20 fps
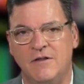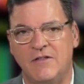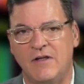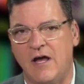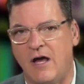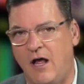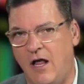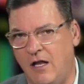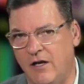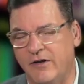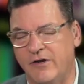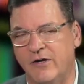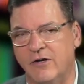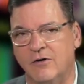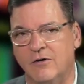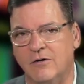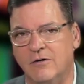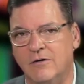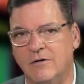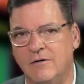They all
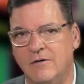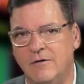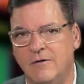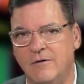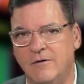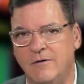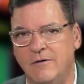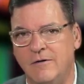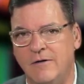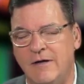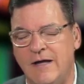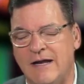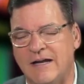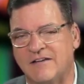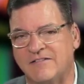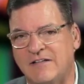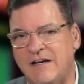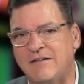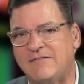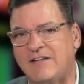knew.
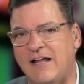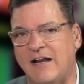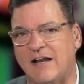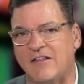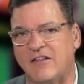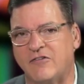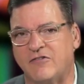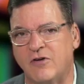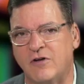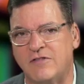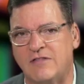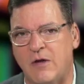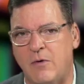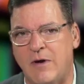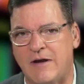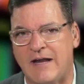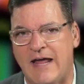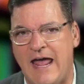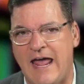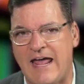And instead of telling the truth,
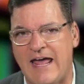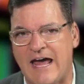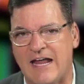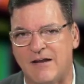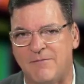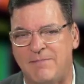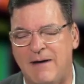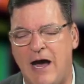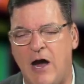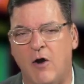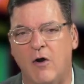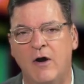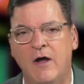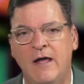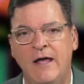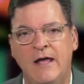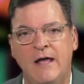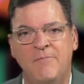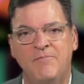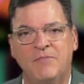they wanted to hang on to power.
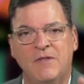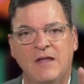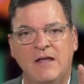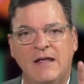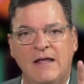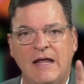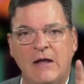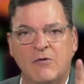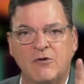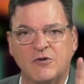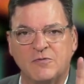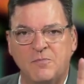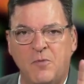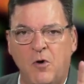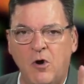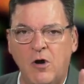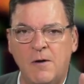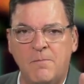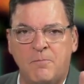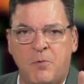It was
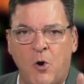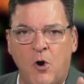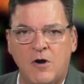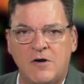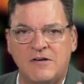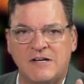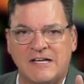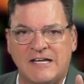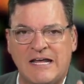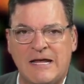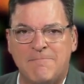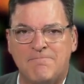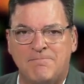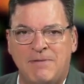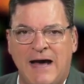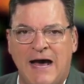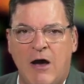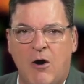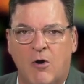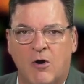more important to
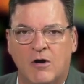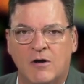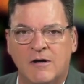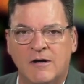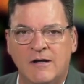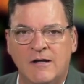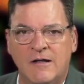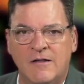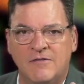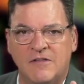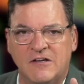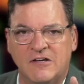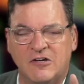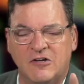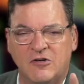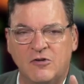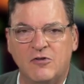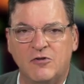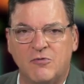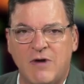keep power than
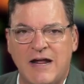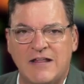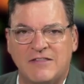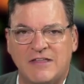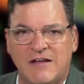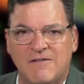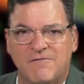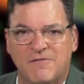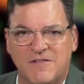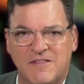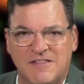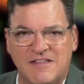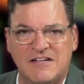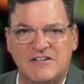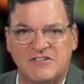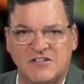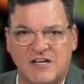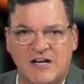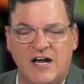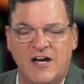to do the right thing for
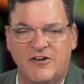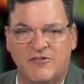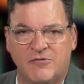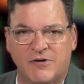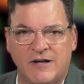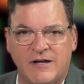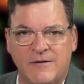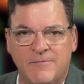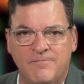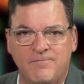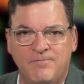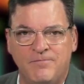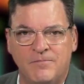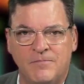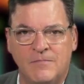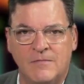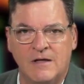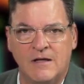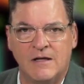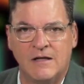this country.
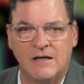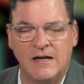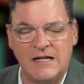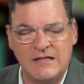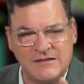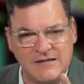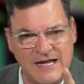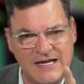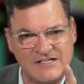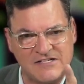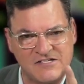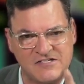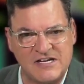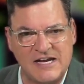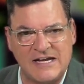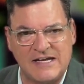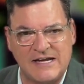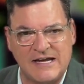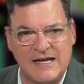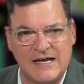Let that
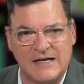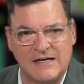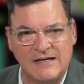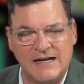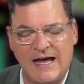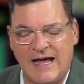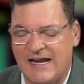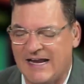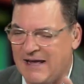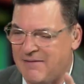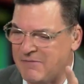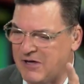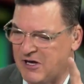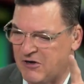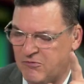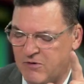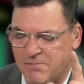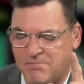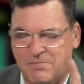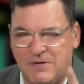sink in. I'm
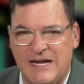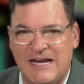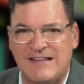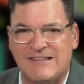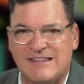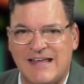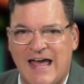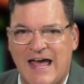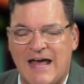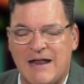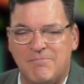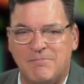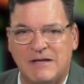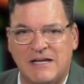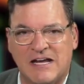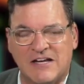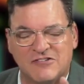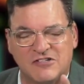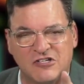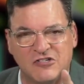going to repeat that
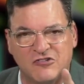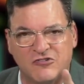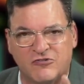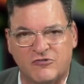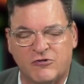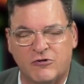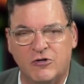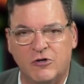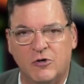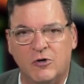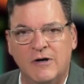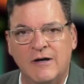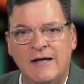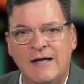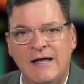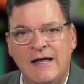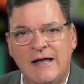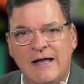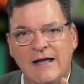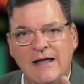because it's true.
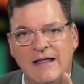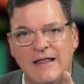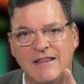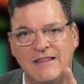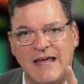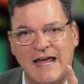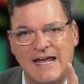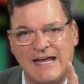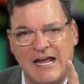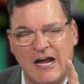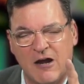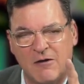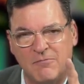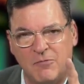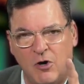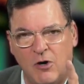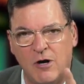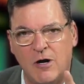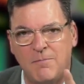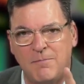They
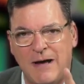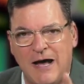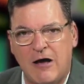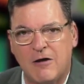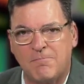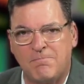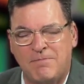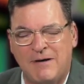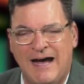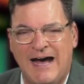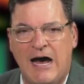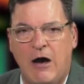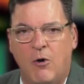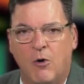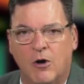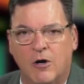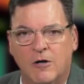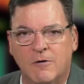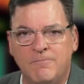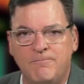care more about
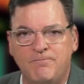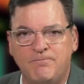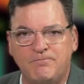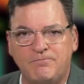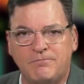power